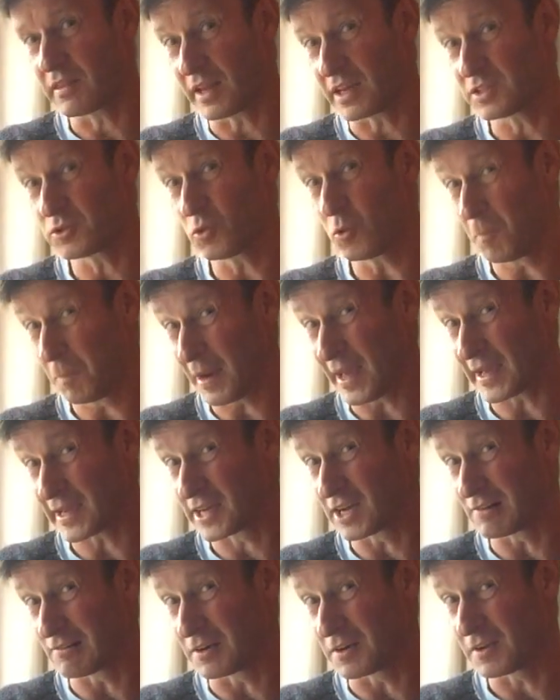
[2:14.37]
That is all
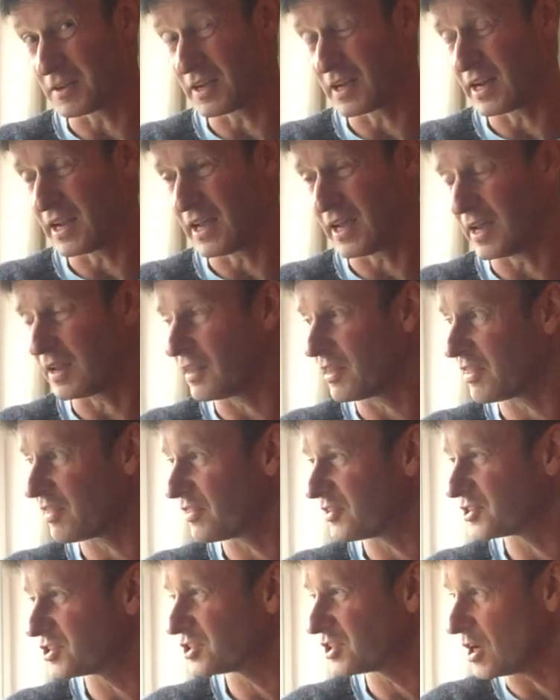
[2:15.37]
blackcurrant. And
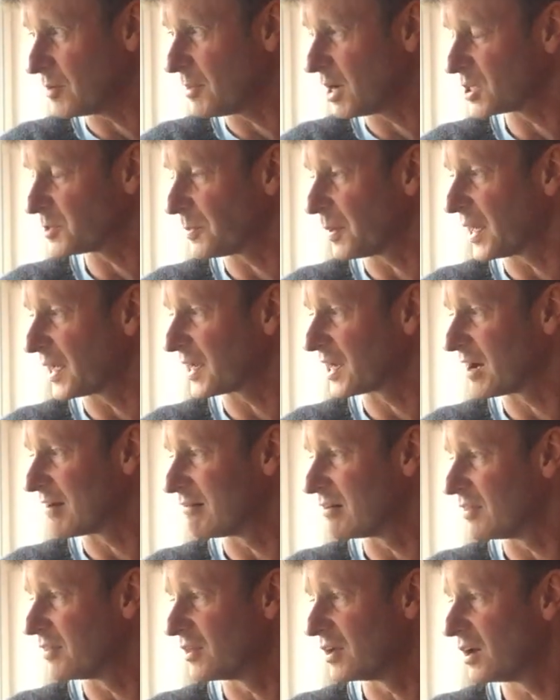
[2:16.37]
there's so much
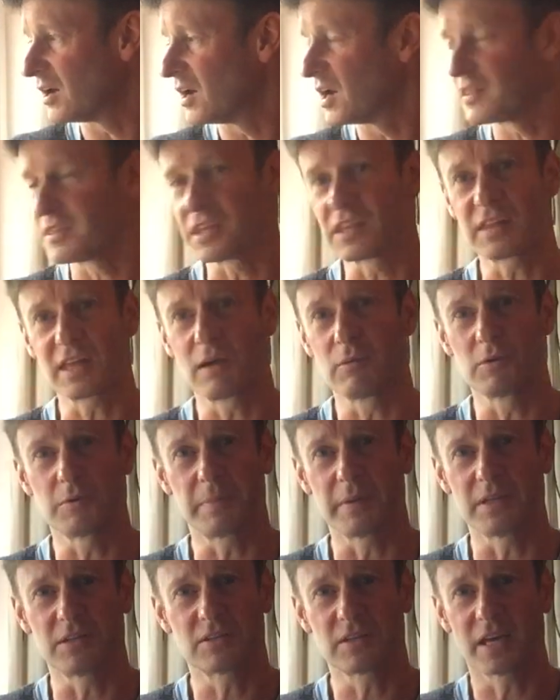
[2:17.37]
blackcurrant that I think that would
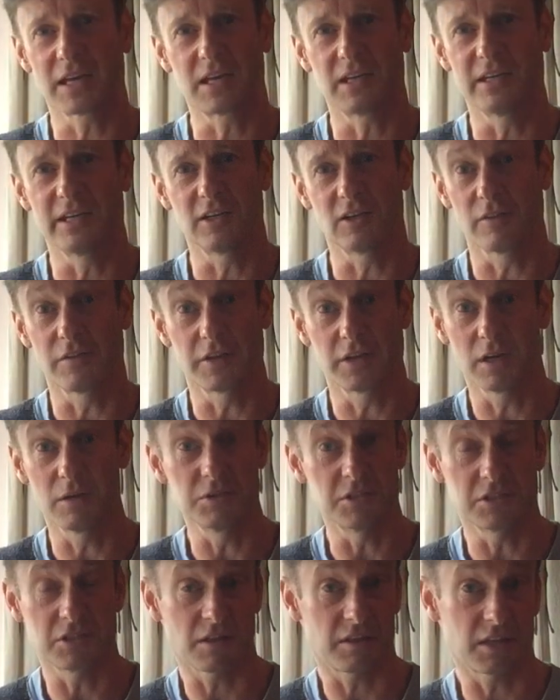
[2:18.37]
be taken in on the nose
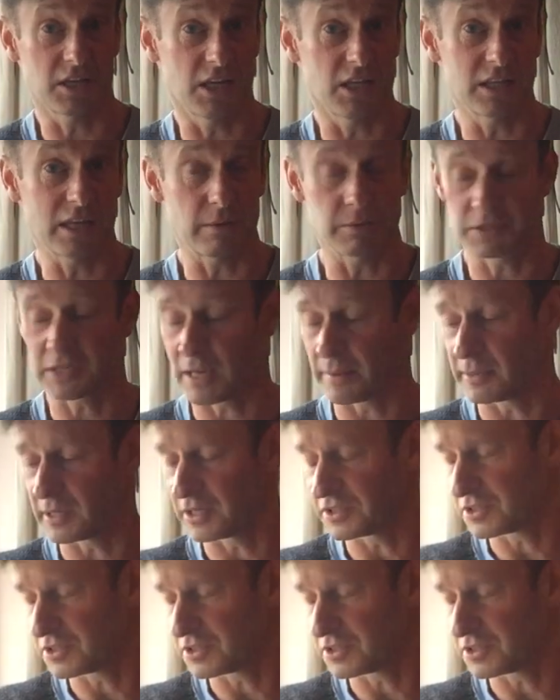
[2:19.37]
into thinking that was Cabernet